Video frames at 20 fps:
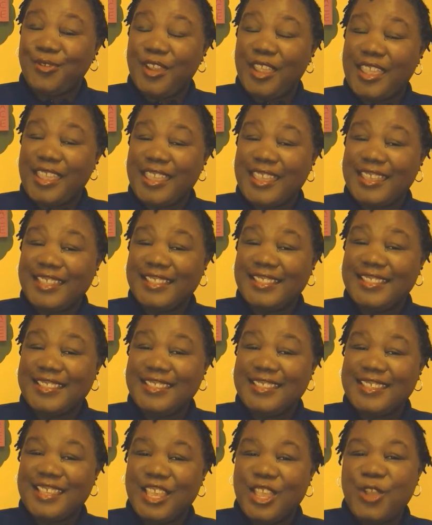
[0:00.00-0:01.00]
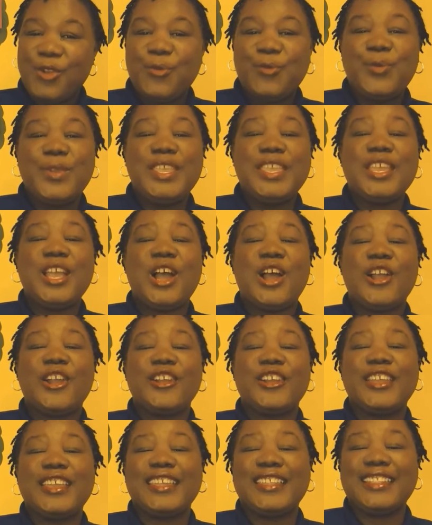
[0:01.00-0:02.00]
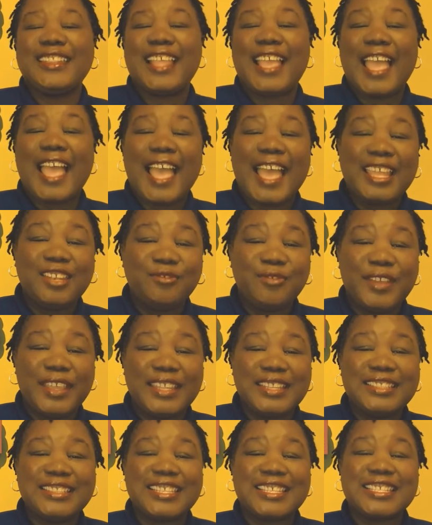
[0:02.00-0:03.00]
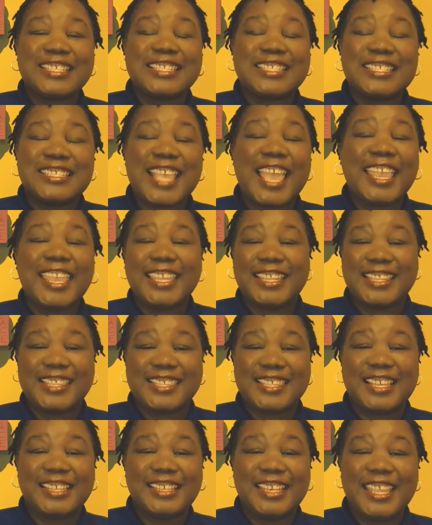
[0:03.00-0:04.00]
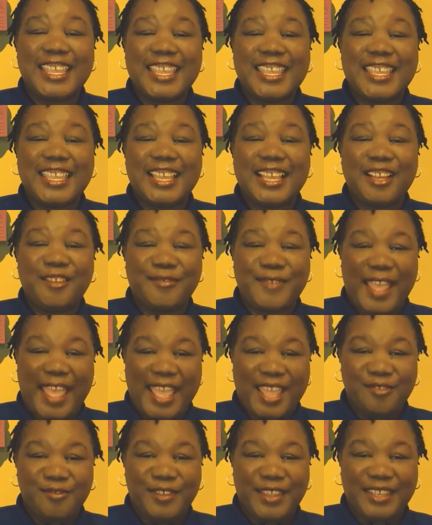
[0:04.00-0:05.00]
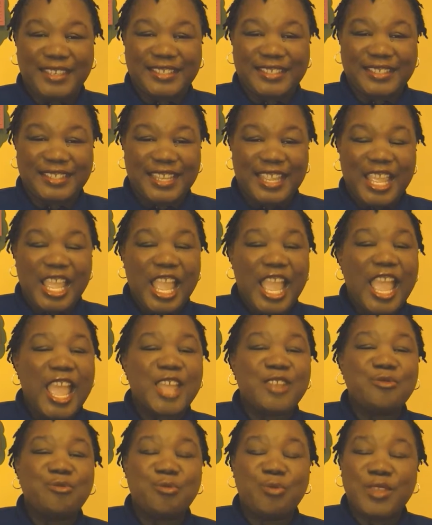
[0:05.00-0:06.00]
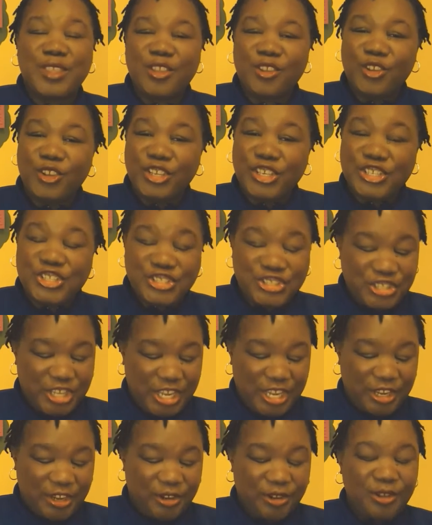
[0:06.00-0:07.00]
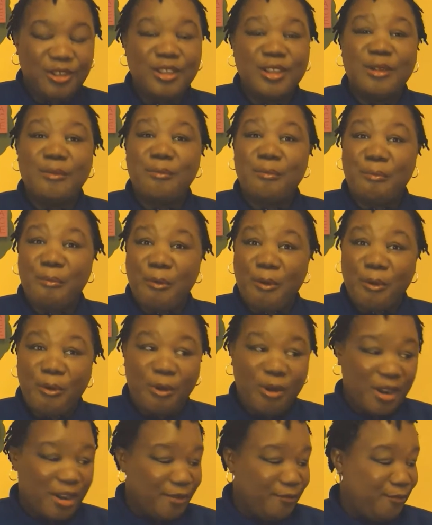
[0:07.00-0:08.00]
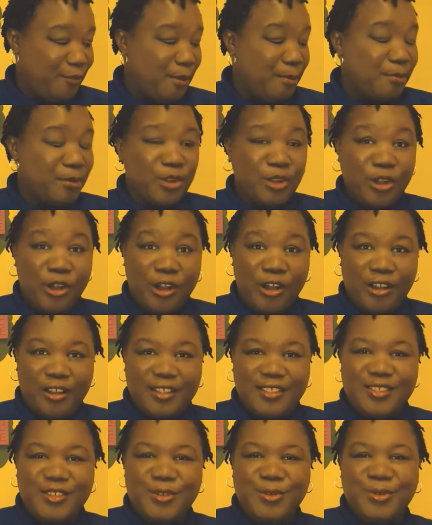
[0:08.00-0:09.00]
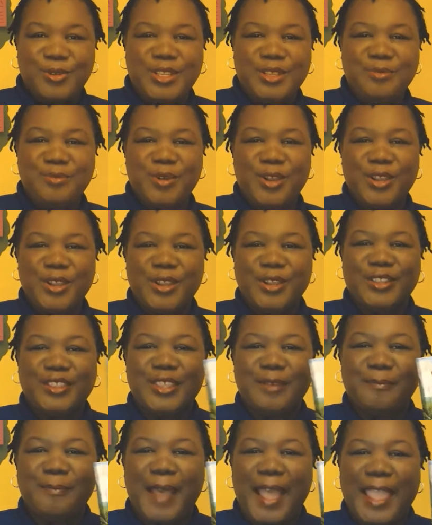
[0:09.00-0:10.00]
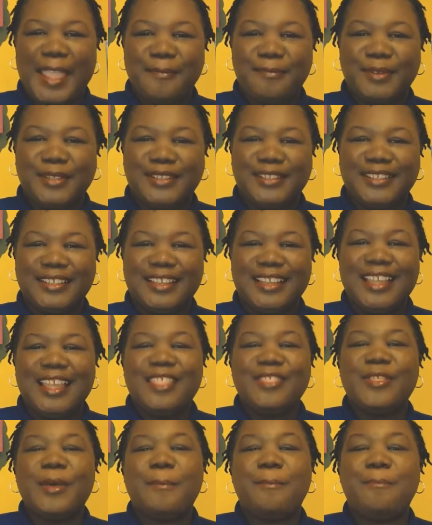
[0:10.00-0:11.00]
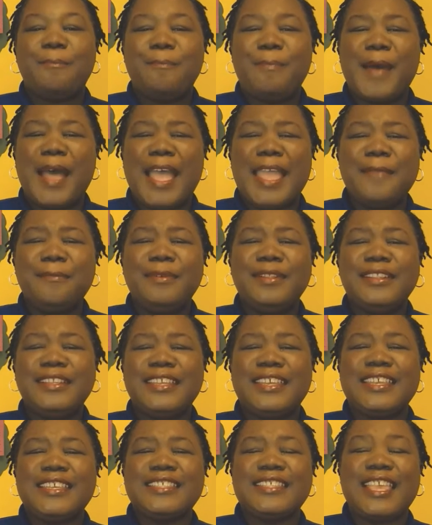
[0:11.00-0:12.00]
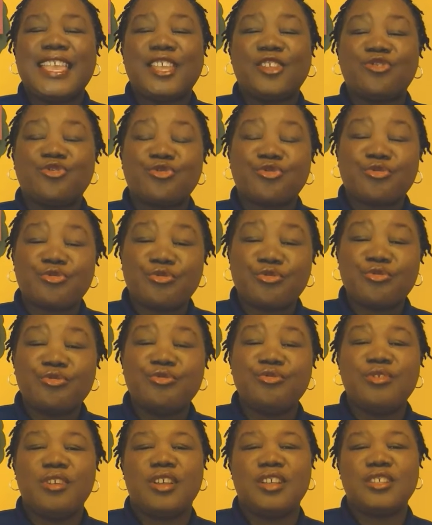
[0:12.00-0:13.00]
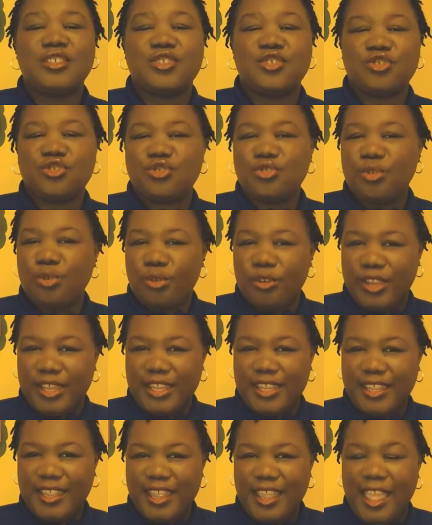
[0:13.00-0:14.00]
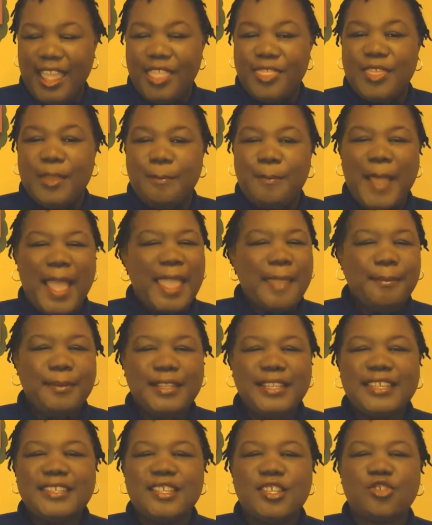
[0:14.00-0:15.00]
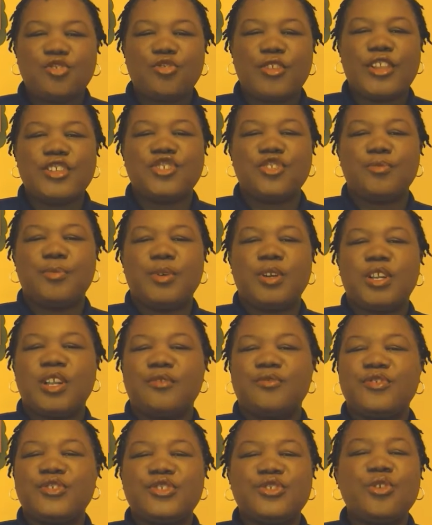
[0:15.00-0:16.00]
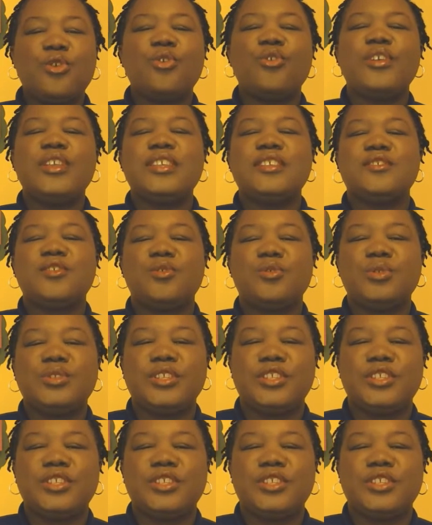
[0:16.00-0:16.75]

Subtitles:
friends. We are in Advent, the second Sunday of Advent, and we are going to share more from God's holy word, the Bible. The Bible is a true story. The Bible is a treasure book of stories old